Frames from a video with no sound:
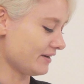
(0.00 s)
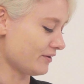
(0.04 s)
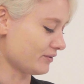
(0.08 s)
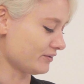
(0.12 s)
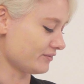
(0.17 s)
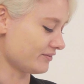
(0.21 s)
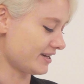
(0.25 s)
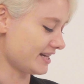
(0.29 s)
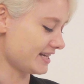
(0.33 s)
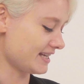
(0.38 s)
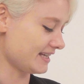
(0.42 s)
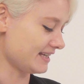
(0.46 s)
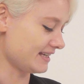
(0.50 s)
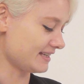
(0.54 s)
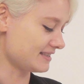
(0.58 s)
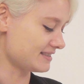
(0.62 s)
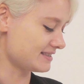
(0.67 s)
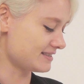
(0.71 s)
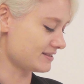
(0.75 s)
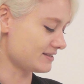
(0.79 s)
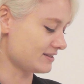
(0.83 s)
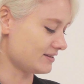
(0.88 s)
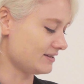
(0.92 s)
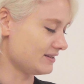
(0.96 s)
I already
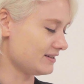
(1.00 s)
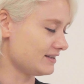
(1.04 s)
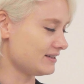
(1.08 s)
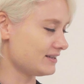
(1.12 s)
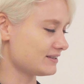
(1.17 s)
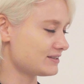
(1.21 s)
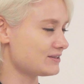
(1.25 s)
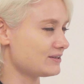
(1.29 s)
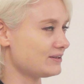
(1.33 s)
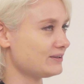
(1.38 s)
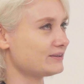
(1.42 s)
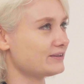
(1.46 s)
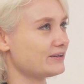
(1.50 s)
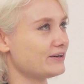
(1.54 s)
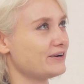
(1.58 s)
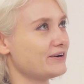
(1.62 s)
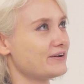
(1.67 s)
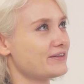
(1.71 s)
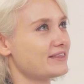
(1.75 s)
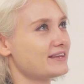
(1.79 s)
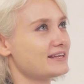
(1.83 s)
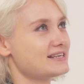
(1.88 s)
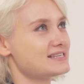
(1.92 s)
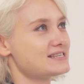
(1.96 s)
told
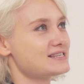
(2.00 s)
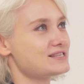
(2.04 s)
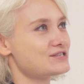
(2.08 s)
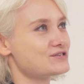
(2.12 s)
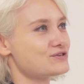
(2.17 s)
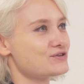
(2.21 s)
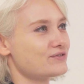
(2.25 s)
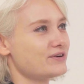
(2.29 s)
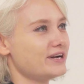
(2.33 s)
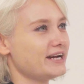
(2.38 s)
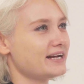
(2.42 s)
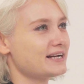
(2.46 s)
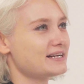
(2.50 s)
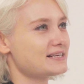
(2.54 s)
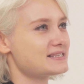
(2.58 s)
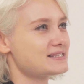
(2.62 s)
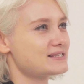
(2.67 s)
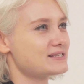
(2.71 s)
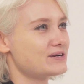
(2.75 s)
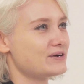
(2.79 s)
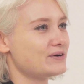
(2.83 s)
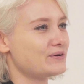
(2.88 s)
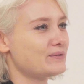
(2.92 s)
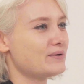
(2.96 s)
her this trick.
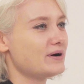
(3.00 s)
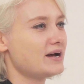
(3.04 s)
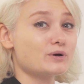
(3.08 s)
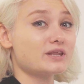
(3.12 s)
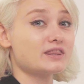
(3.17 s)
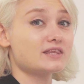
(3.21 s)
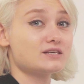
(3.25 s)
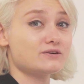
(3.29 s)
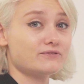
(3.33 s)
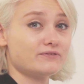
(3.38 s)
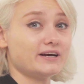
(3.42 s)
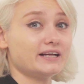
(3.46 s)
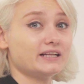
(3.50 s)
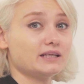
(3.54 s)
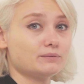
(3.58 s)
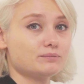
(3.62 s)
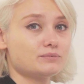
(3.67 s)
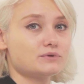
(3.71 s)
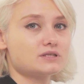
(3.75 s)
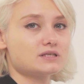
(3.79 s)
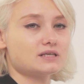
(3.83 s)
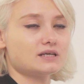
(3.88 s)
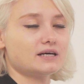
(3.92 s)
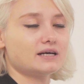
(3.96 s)
So with
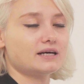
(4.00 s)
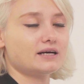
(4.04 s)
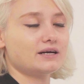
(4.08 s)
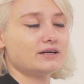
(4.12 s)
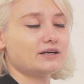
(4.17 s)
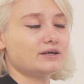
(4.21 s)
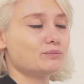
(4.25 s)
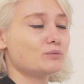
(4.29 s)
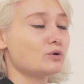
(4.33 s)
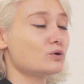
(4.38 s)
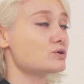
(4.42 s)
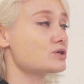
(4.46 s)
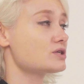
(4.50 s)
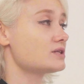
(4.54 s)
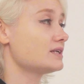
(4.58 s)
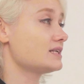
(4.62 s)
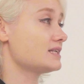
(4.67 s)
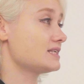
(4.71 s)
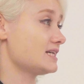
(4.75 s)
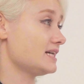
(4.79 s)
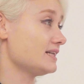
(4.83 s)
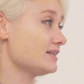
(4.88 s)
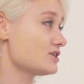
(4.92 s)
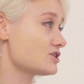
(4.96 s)
developed emotional
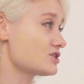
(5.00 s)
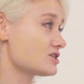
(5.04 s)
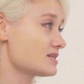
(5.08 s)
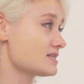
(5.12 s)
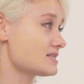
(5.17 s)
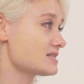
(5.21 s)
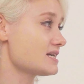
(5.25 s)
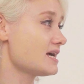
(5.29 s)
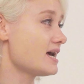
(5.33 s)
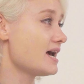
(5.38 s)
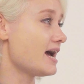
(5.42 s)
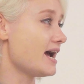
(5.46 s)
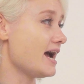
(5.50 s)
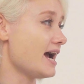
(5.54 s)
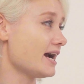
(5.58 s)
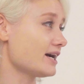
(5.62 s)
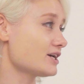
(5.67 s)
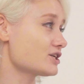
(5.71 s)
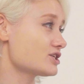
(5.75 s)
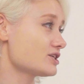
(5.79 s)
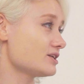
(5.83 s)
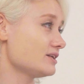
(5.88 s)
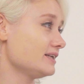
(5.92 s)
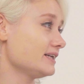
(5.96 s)
intelligence,
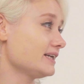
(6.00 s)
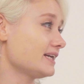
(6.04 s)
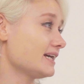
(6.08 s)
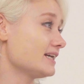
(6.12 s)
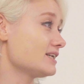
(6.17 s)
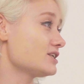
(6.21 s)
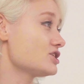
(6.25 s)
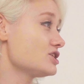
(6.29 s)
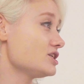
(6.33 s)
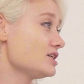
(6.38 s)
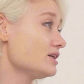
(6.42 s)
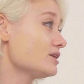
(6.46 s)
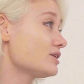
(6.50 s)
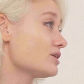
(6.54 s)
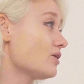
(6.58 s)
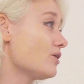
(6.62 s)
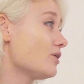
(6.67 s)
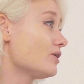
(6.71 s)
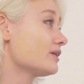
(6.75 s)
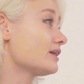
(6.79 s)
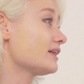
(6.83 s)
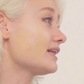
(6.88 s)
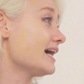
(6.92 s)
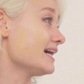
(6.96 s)
actually can cheat
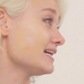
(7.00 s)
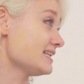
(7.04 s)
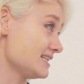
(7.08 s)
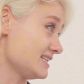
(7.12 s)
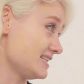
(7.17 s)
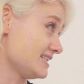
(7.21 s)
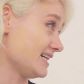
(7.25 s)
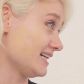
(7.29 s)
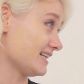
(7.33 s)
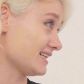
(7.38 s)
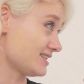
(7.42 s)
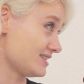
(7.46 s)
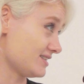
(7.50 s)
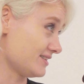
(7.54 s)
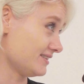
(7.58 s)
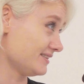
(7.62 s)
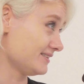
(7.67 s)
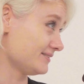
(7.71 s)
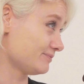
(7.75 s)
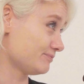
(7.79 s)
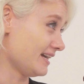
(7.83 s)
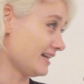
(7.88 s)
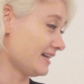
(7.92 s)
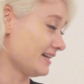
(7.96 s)
on lie detector.
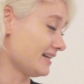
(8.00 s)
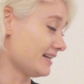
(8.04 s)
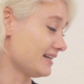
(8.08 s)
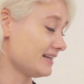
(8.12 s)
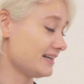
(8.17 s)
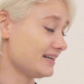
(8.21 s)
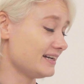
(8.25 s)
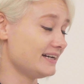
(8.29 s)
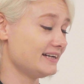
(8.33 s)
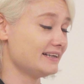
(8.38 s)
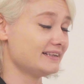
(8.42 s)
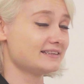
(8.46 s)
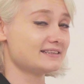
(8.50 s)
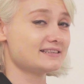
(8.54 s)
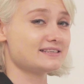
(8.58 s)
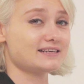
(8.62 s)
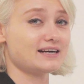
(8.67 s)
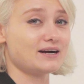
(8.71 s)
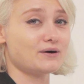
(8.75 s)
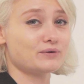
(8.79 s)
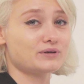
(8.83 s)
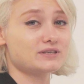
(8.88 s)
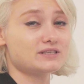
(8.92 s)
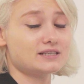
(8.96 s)
And
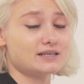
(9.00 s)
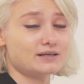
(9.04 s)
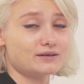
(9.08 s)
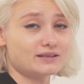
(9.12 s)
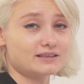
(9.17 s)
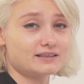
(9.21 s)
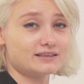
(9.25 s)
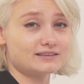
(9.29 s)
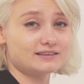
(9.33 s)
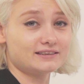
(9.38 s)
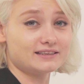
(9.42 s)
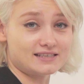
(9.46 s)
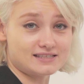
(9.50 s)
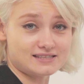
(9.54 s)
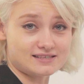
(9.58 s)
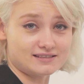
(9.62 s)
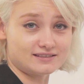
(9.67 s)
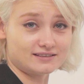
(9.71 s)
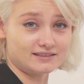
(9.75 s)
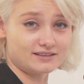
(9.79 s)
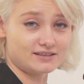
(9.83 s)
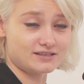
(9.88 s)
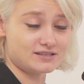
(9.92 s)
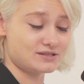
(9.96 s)
our dear
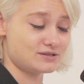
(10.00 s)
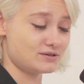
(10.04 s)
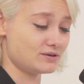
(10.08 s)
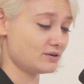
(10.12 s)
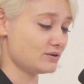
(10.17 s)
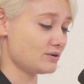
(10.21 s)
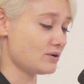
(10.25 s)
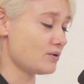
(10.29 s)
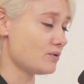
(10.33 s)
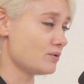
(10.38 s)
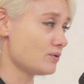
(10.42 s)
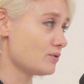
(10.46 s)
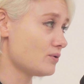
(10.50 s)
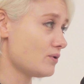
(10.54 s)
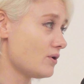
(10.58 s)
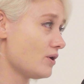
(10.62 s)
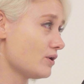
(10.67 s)
listeners, do you know who